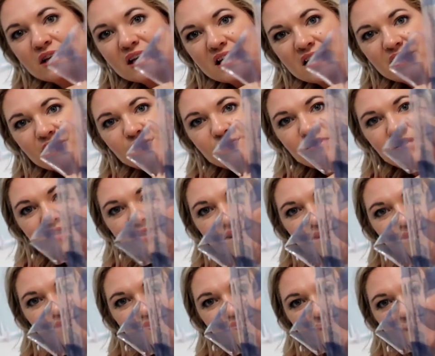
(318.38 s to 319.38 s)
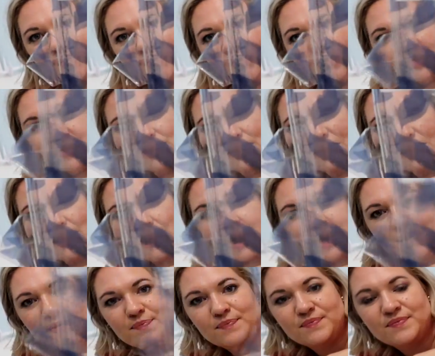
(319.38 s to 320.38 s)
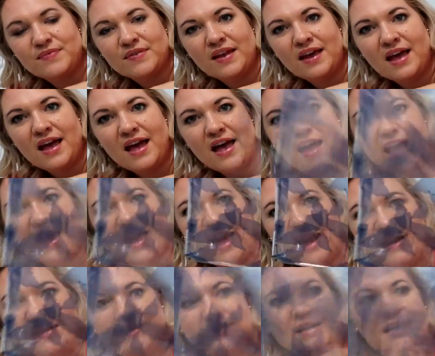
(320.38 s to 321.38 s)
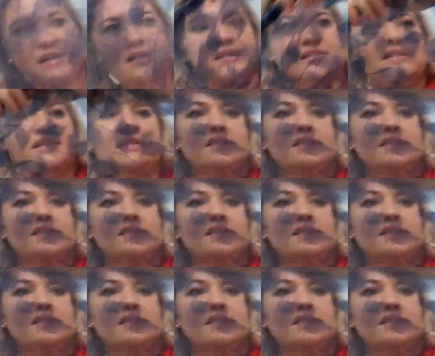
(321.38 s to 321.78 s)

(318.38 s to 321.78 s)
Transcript: leaves. You can see that. And it does,